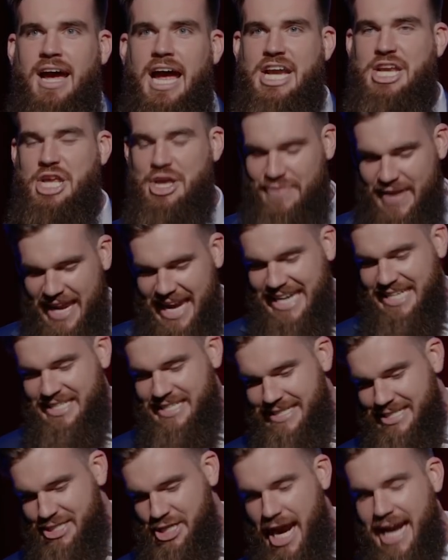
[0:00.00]
and you've
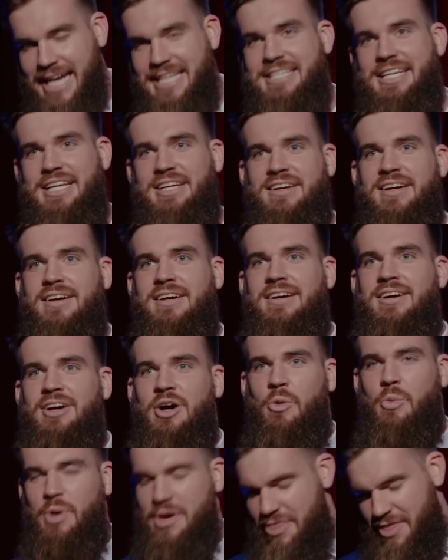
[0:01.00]
interjected
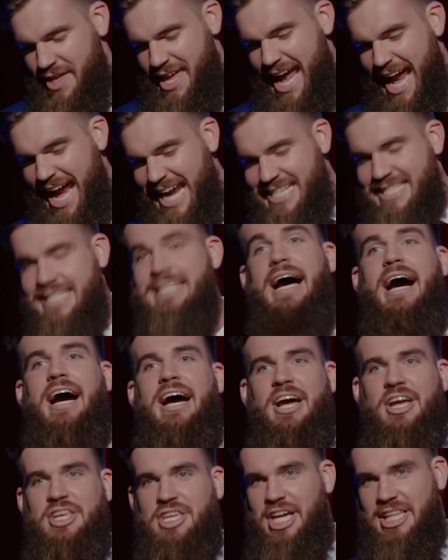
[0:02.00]
with the answer,
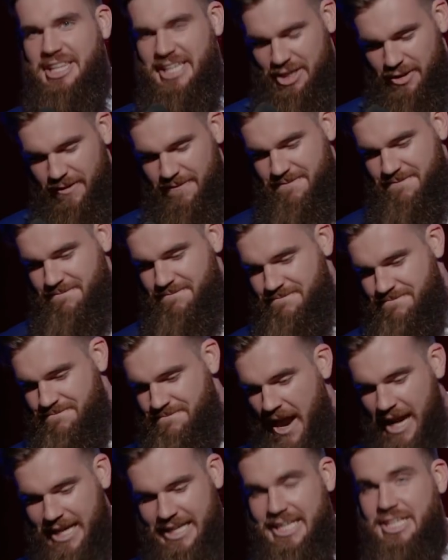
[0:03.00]
you little
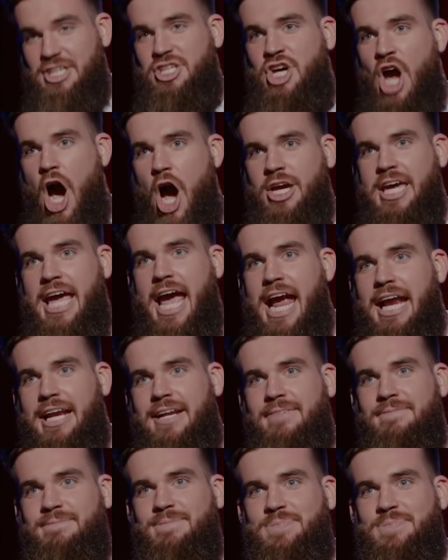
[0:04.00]
fucking cockhead.